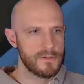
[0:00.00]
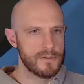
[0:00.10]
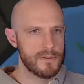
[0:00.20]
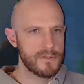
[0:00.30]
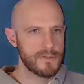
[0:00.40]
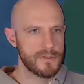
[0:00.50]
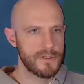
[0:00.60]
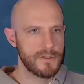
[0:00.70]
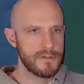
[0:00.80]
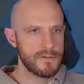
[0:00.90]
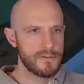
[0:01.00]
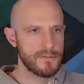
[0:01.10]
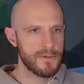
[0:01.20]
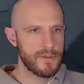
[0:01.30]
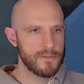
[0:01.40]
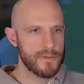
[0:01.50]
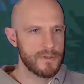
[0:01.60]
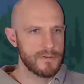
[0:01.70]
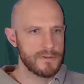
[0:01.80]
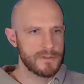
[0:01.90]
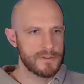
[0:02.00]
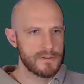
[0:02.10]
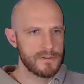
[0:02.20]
Here's a tree with some stones.